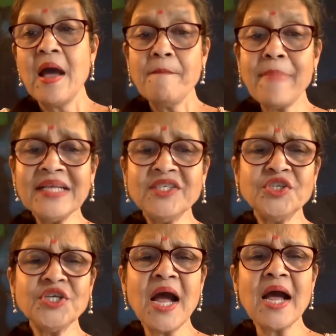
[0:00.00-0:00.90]
By
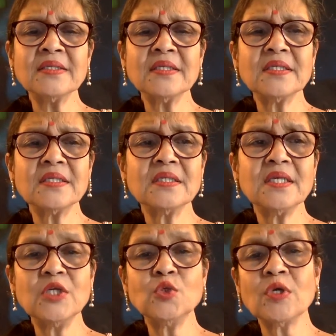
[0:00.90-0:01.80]
chance,
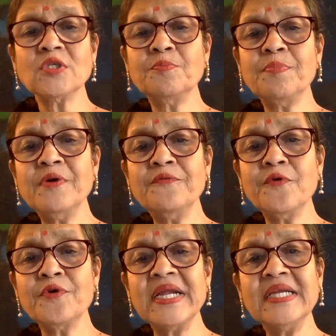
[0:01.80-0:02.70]
it was
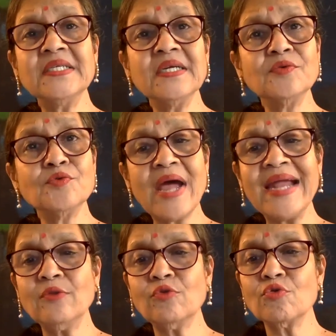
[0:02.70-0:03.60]
perforated
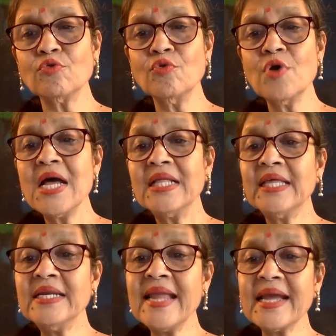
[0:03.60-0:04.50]
right through
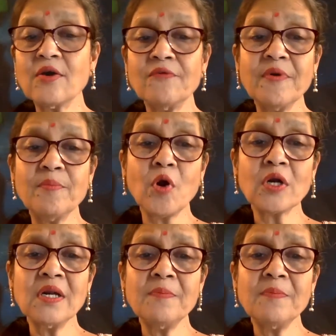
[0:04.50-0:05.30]
the neck of a bottle,